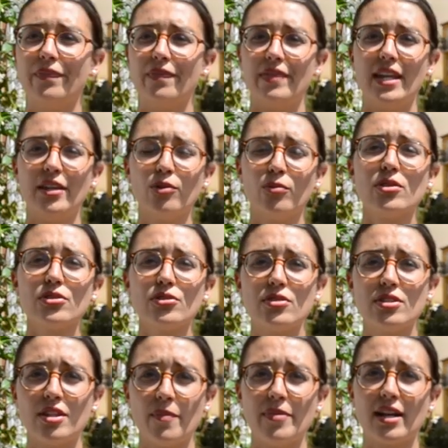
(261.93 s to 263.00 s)
They don't want to
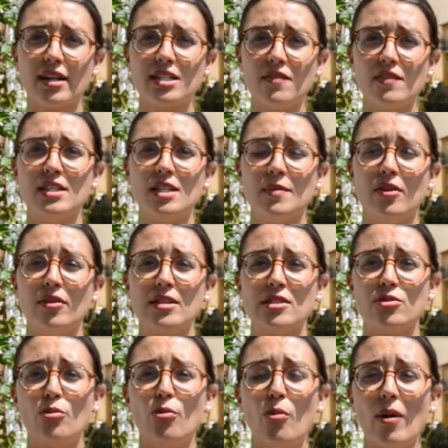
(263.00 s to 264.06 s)
stop the activity because
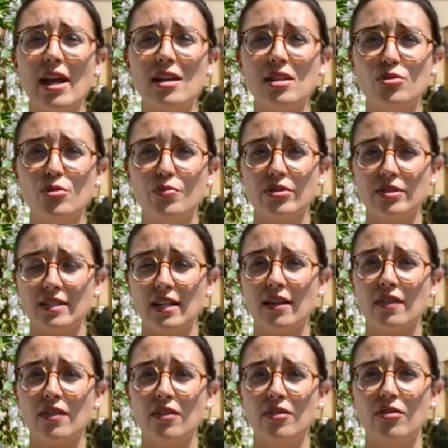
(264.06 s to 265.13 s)
it's a way to
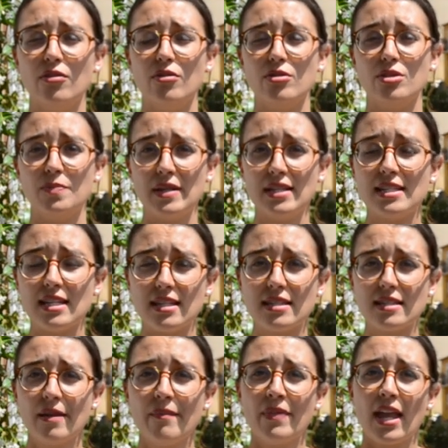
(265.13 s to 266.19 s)
protect the
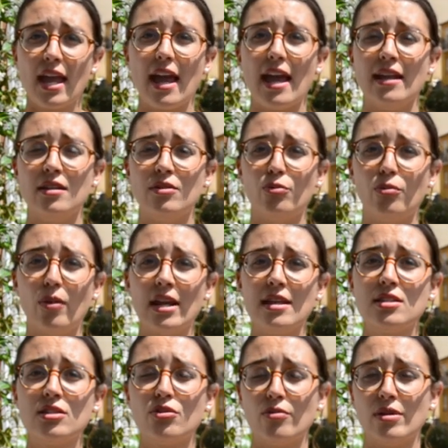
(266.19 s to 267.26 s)
species and
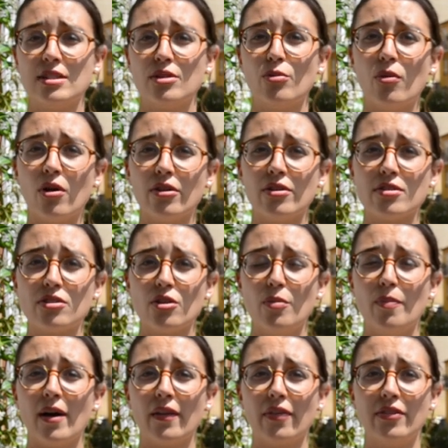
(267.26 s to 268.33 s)
ways to raise awareness
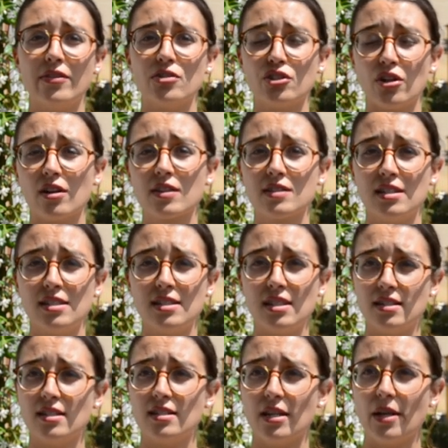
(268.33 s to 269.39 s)
about sharks'
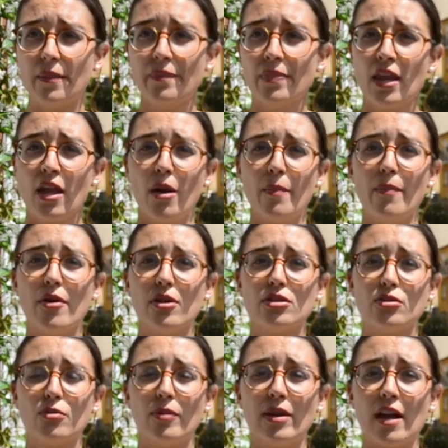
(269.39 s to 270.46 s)
necessity.
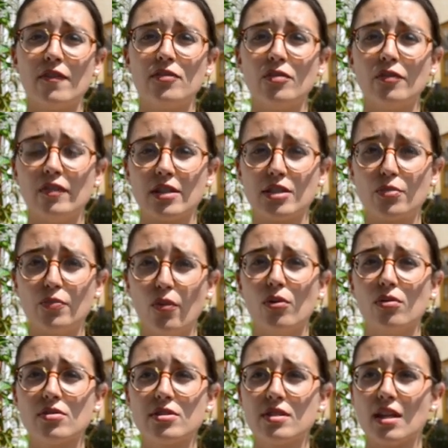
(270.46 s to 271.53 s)
But we have to fix
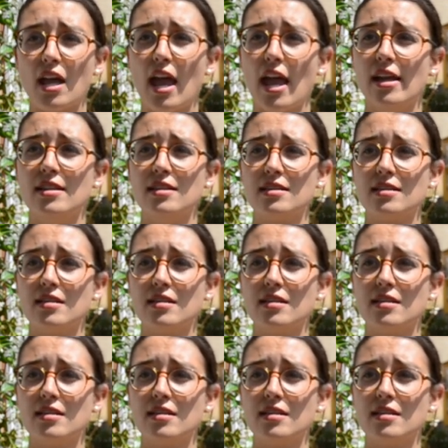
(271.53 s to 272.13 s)
rules and